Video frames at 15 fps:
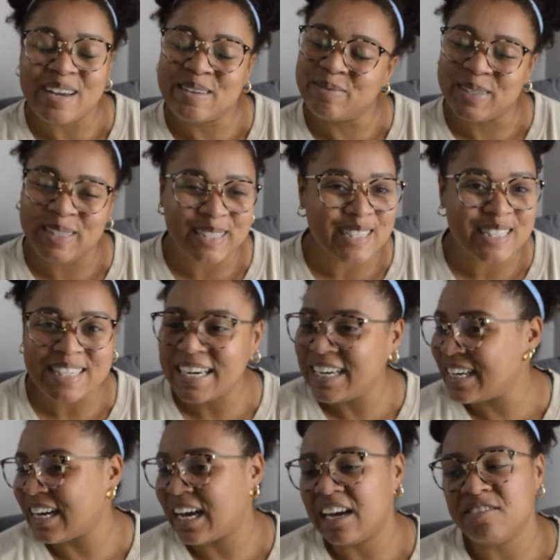I'm really
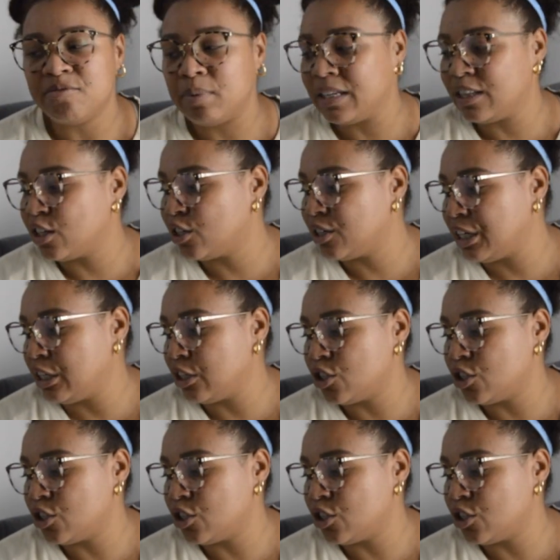excited. I've been learning